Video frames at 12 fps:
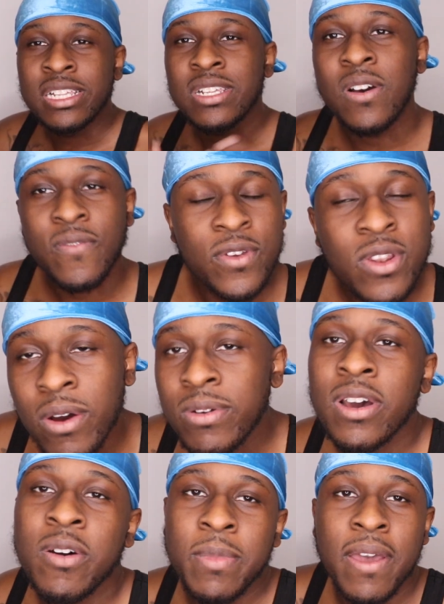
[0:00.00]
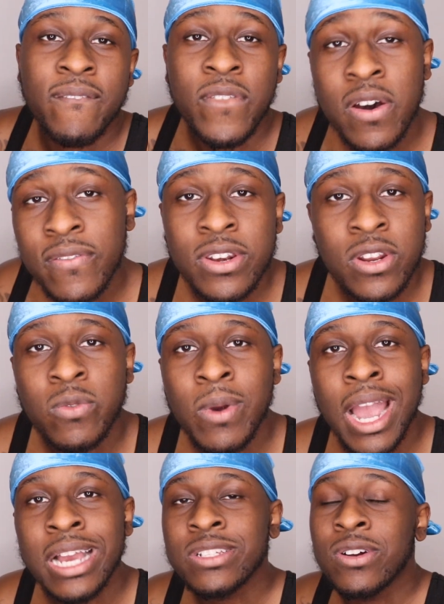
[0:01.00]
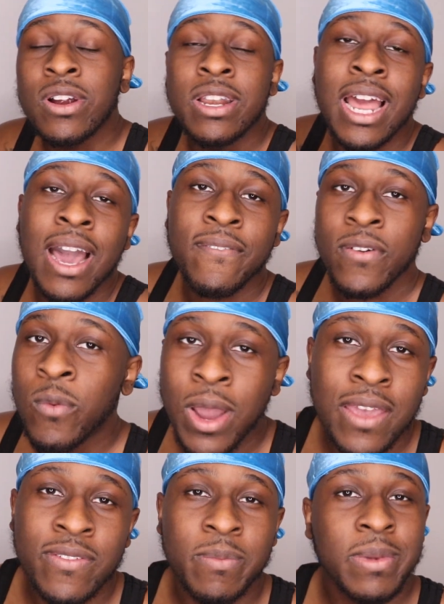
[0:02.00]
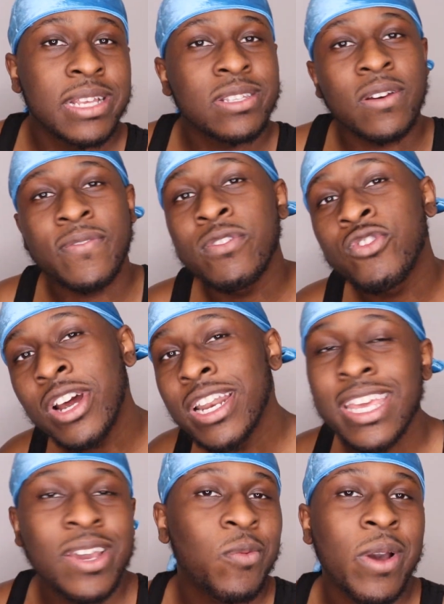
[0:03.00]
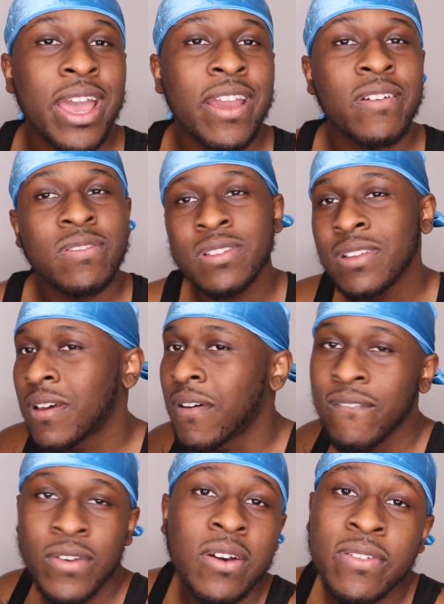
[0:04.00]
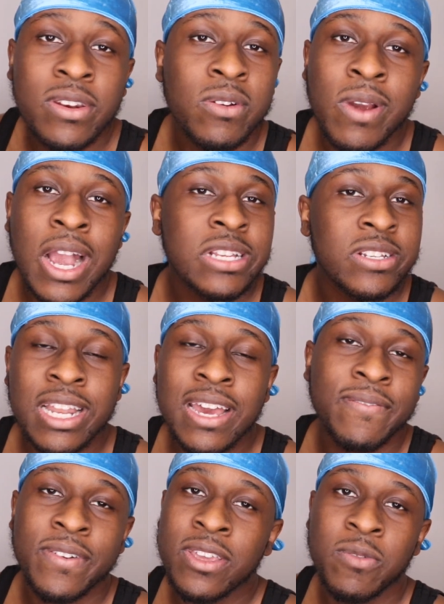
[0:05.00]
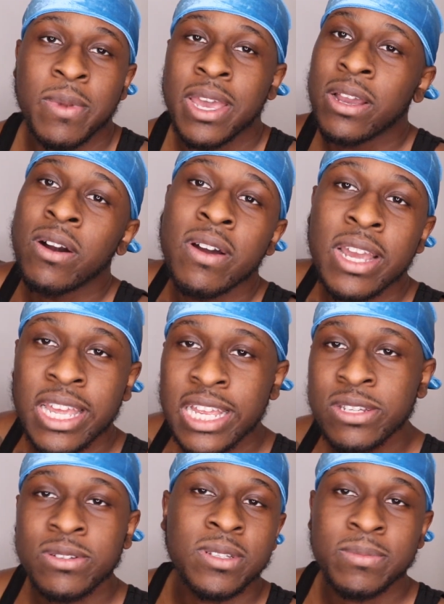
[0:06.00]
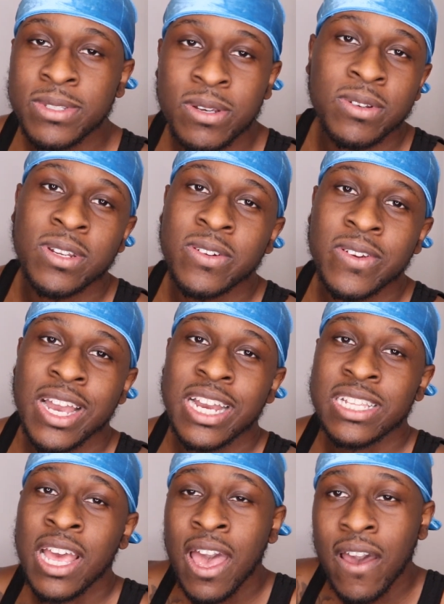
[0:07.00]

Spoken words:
So if you don't know, man, velvet durags are not for waving, man. So if you're trying to get waves, velvet durags are not for you, man. Go ahead and get you some silk durags.